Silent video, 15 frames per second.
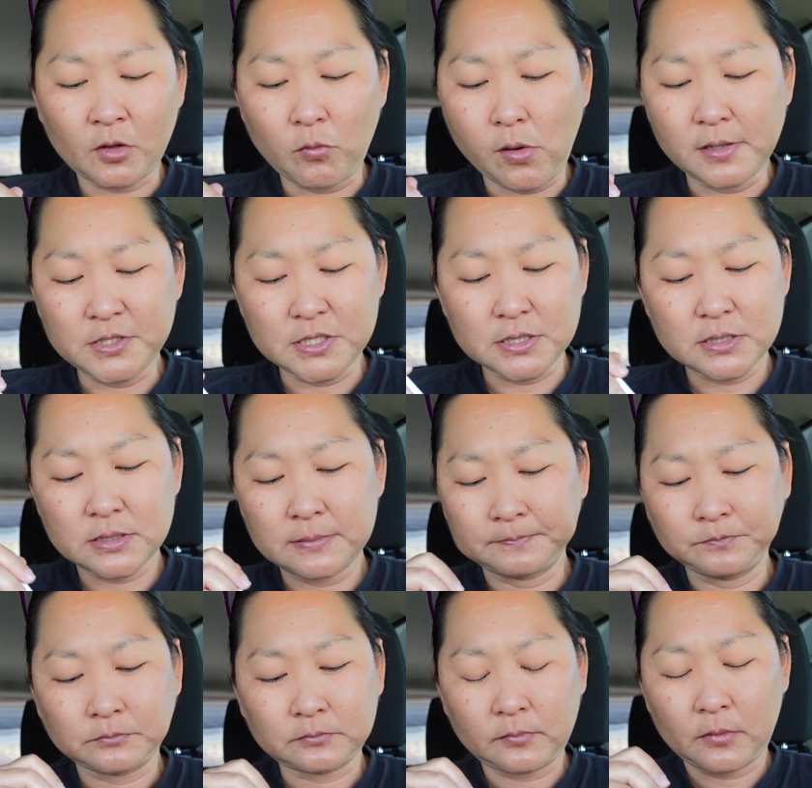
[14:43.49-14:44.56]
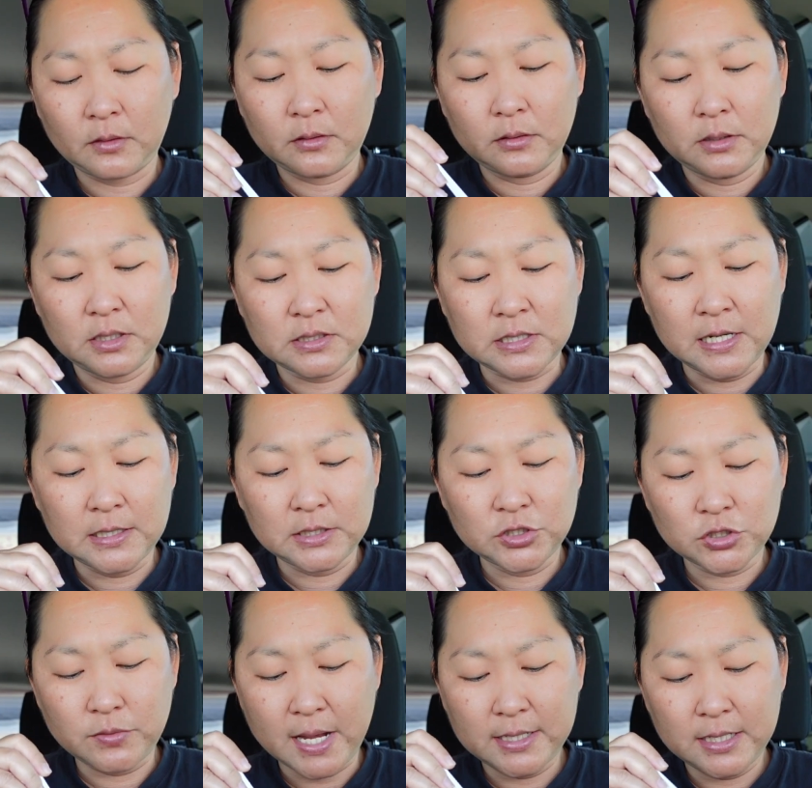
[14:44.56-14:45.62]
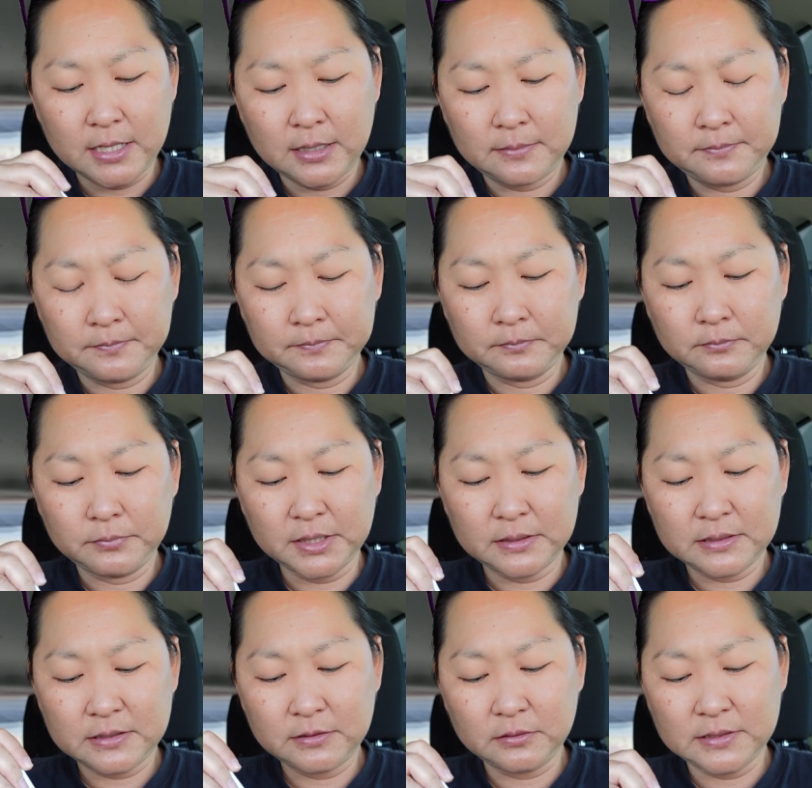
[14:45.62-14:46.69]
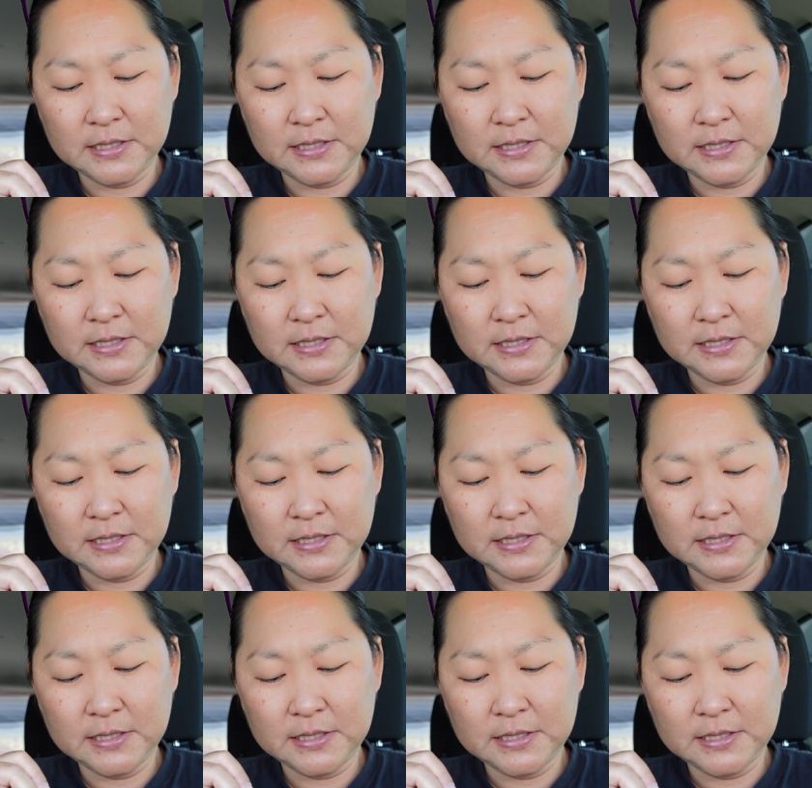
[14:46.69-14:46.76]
where it just is kind of shredded, but still